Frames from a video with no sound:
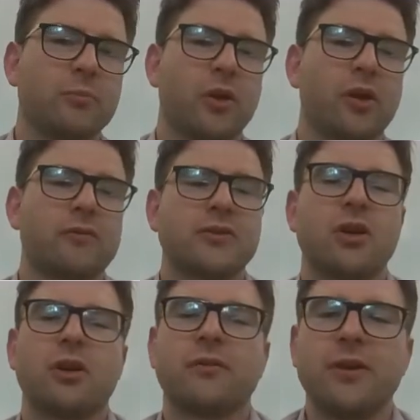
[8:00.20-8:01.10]
product
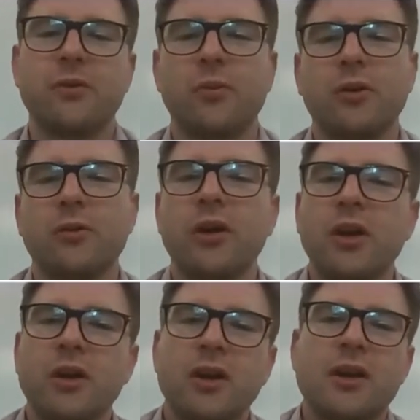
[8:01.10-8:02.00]
photography will
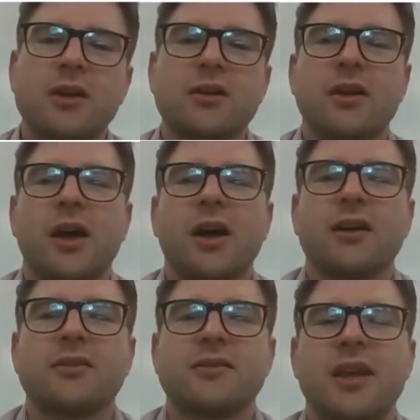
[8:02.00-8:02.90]

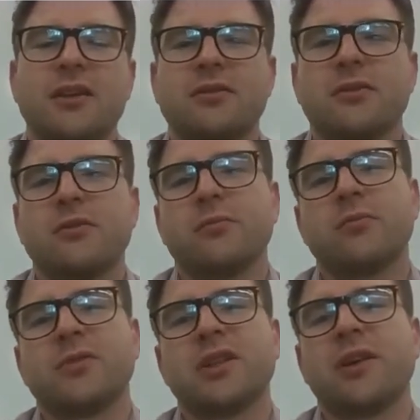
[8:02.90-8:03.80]
seek to
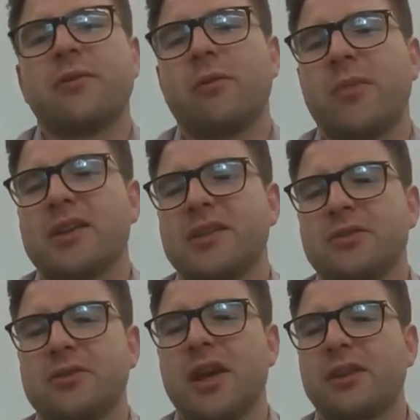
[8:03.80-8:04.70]
deliver a
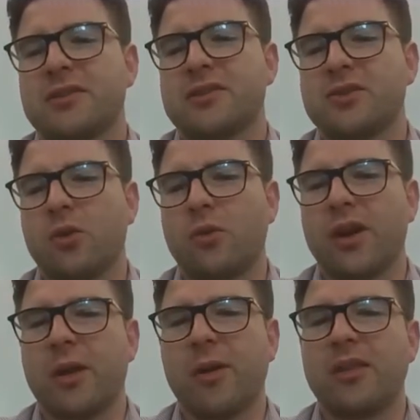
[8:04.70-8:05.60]
message or tell a
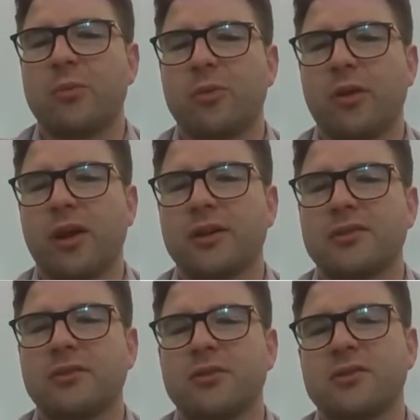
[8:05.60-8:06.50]
story about the
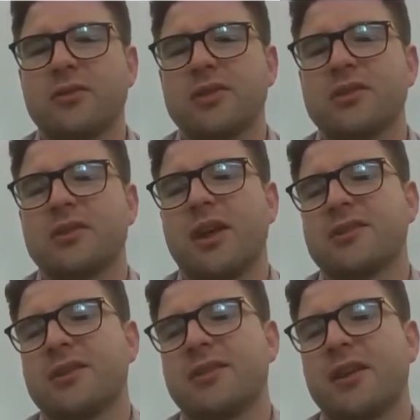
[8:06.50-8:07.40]
product. So it's not just,
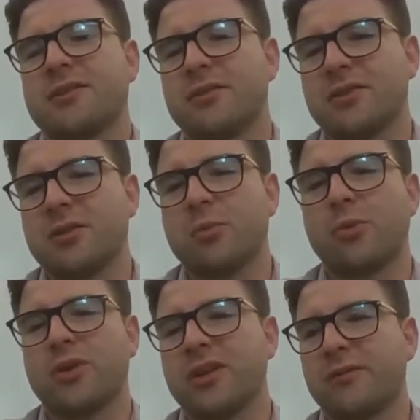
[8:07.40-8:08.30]
as I said, it's not just a
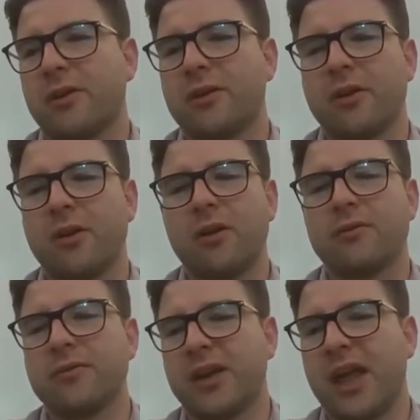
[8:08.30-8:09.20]
pretty photo
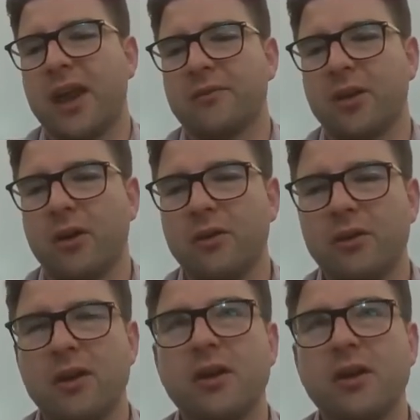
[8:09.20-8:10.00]
of a can of Coke.